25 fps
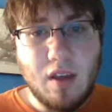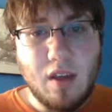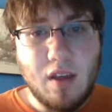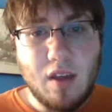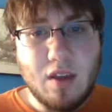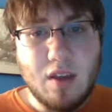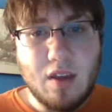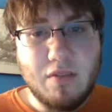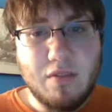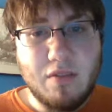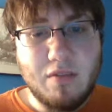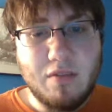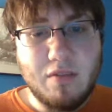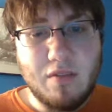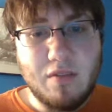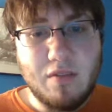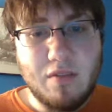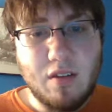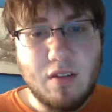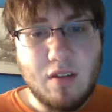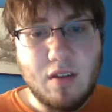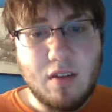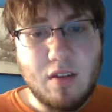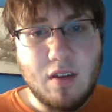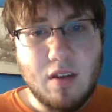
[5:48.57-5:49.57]
if
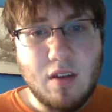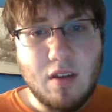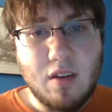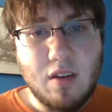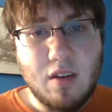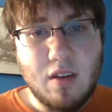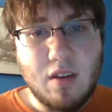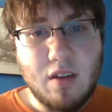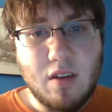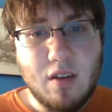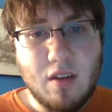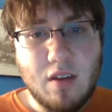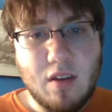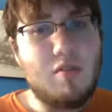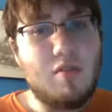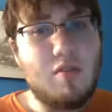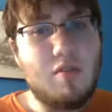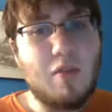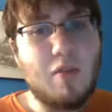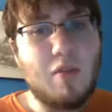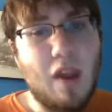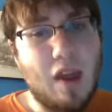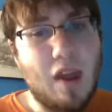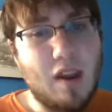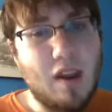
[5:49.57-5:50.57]
you
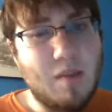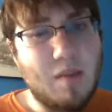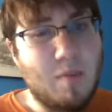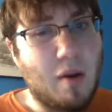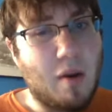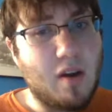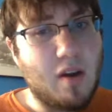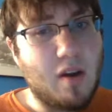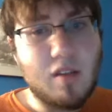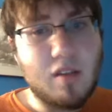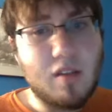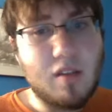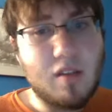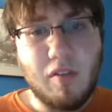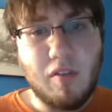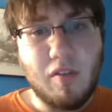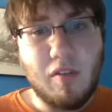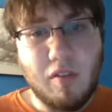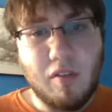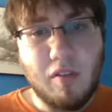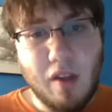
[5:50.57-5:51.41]
enjoyed any part of this.